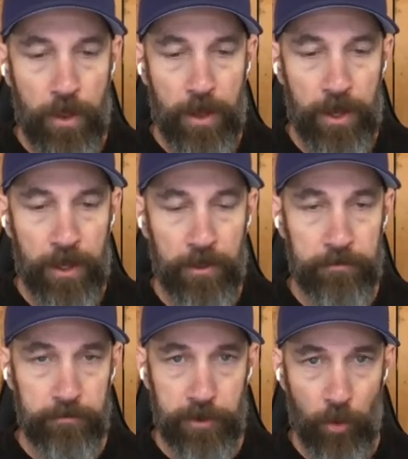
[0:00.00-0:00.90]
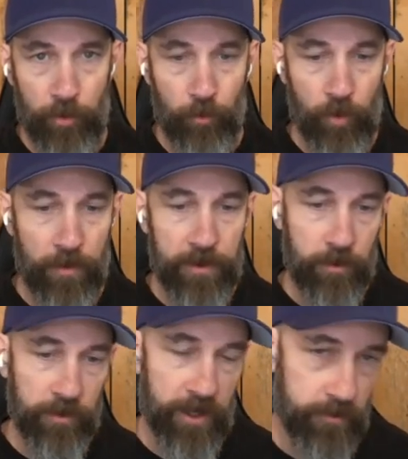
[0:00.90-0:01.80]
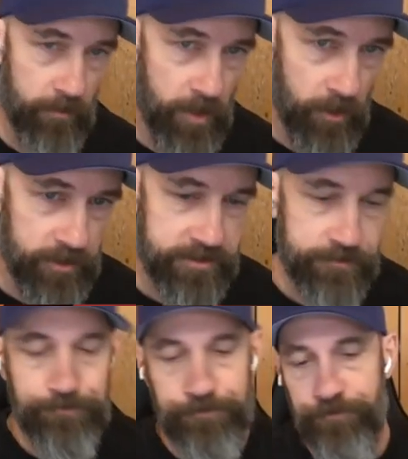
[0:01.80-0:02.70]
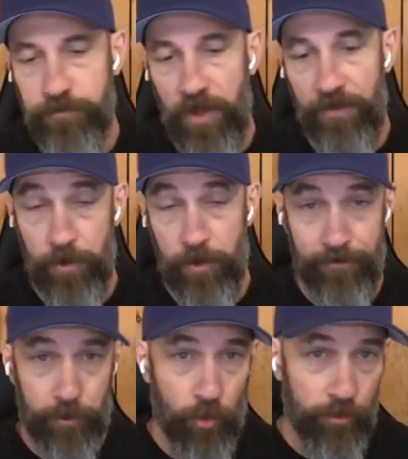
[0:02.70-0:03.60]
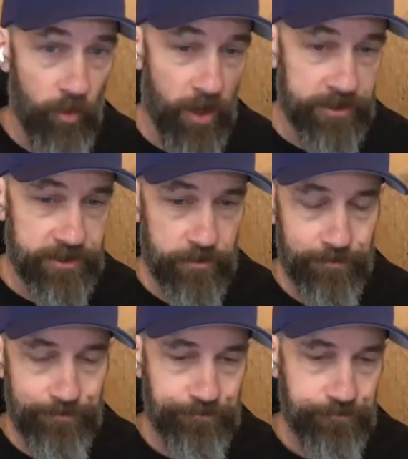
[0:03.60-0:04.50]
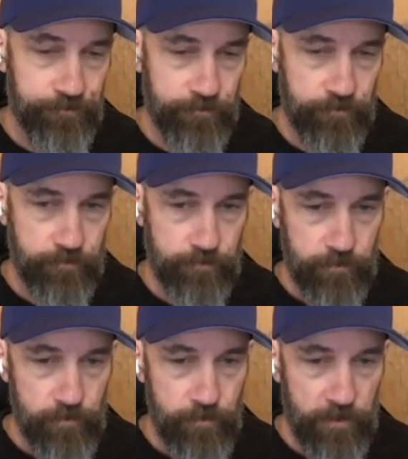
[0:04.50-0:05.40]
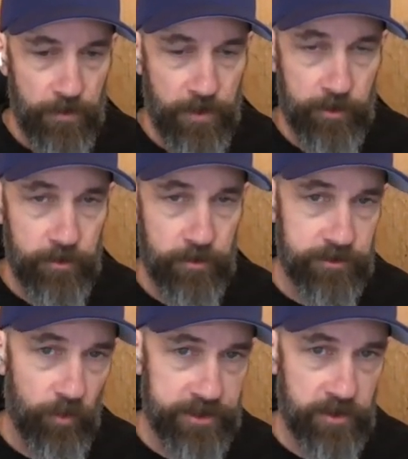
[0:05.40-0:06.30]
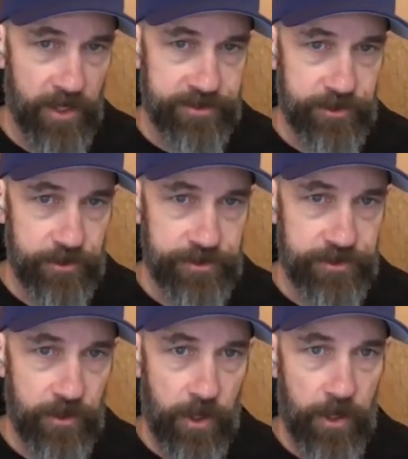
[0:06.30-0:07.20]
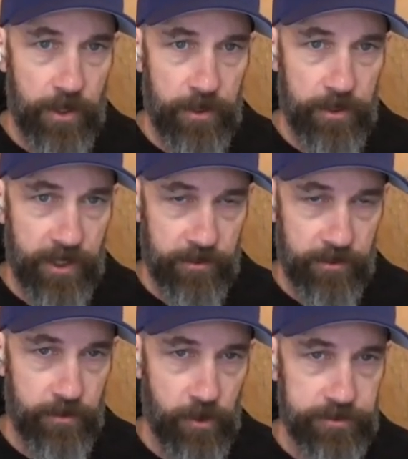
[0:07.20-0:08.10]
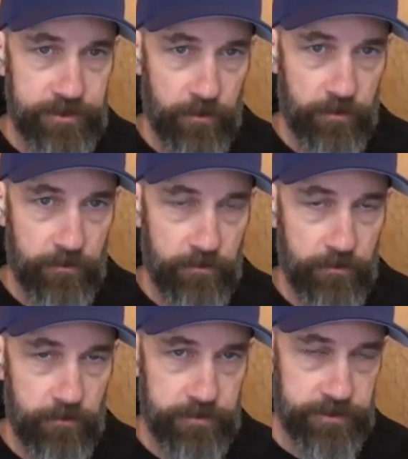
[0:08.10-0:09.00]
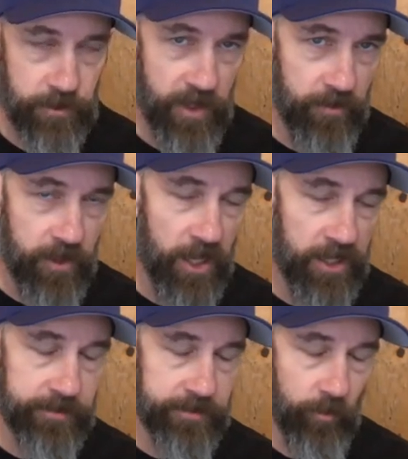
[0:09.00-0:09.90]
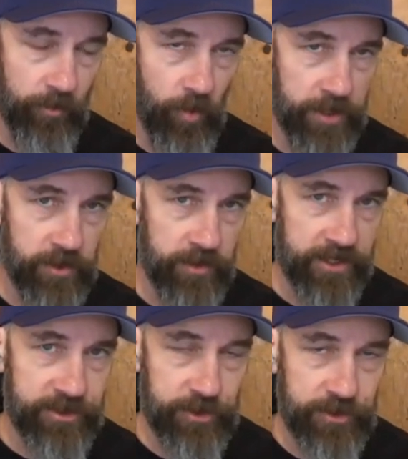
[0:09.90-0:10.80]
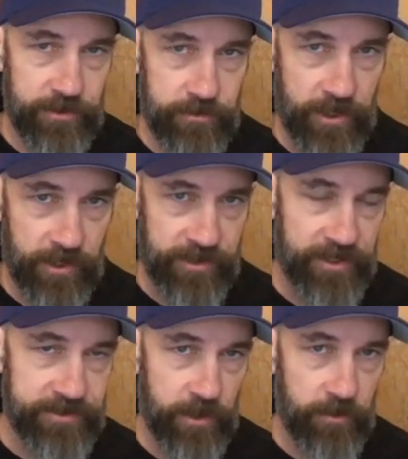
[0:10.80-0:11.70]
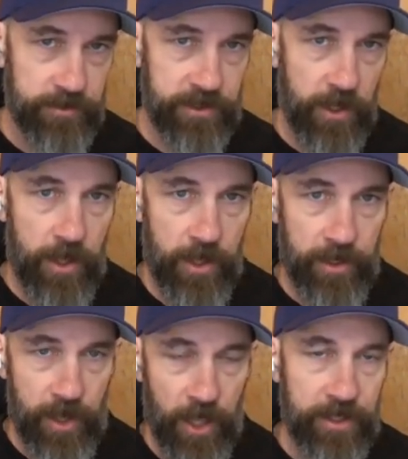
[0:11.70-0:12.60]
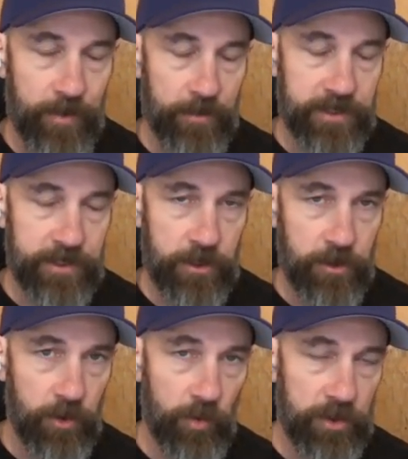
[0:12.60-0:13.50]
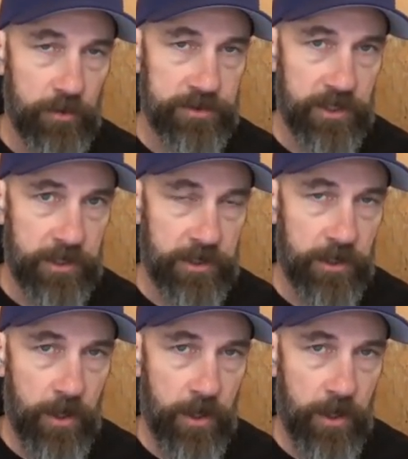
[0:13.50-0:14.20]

and go with the one that you like the most. If you go with Roger, then I would use Roger lectures, take notes. So nail the concepts with Roger lectures, take intense notes, non-stop MCQ using